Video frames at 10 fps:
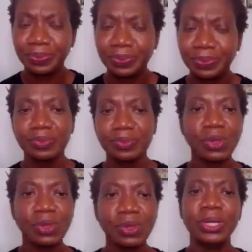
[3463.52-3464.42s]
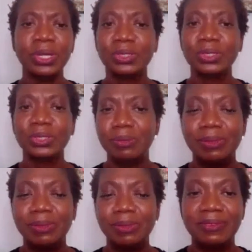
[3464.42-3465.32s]
we also sometimes
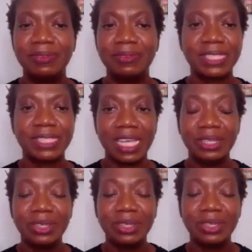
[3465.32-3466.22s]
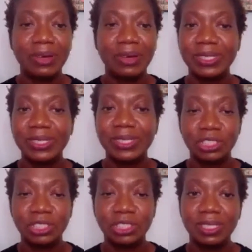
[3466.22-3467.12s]
have side
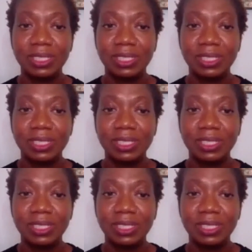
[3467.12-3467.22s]
conversations,